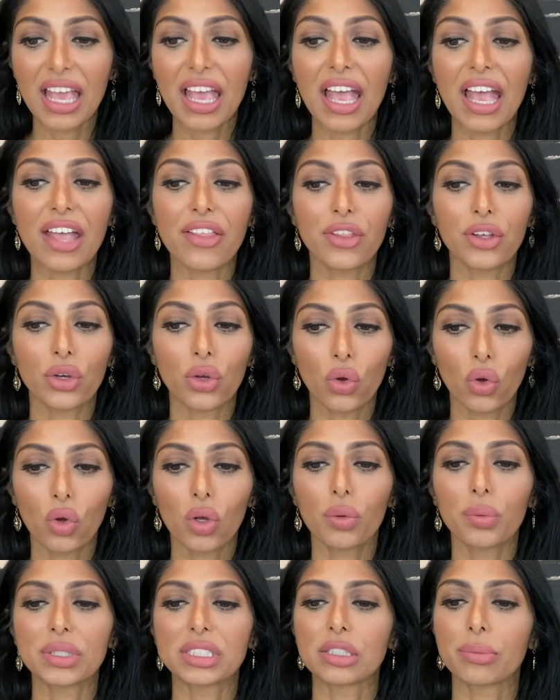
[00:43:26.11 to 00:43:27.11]
and the goal
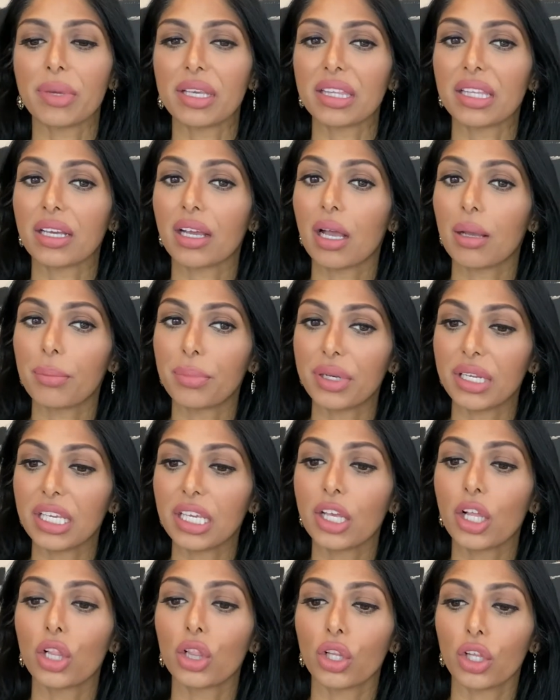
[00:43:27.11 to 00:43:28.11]
was to make the
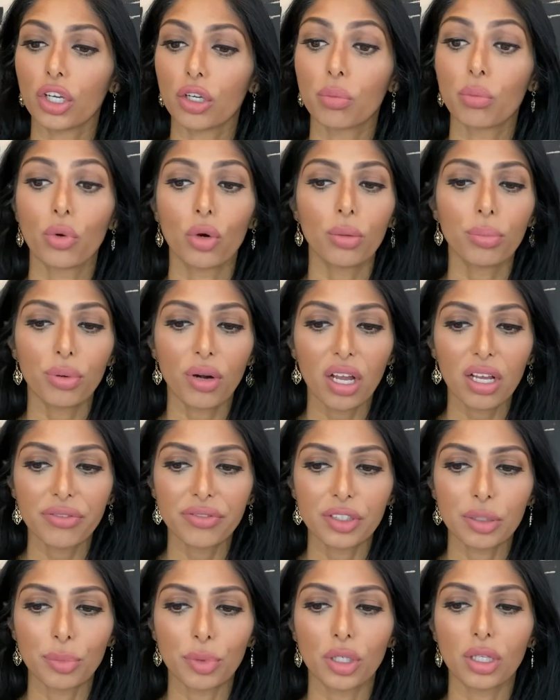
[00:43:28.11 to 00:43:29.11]
company look more
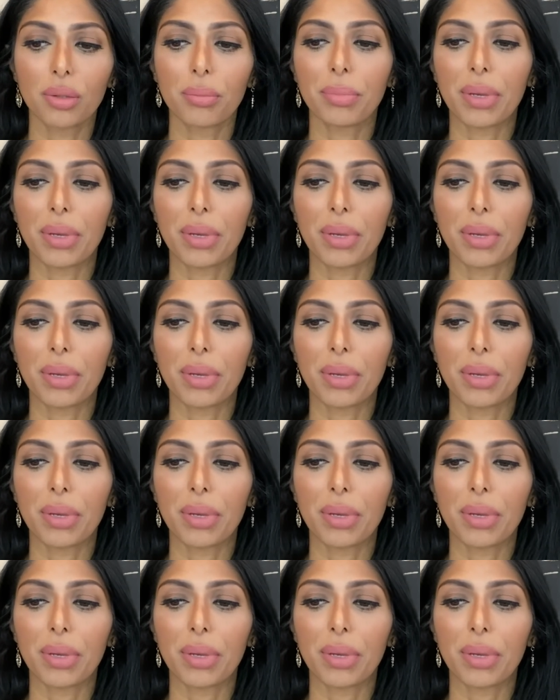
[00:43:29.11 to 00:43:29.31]
profitable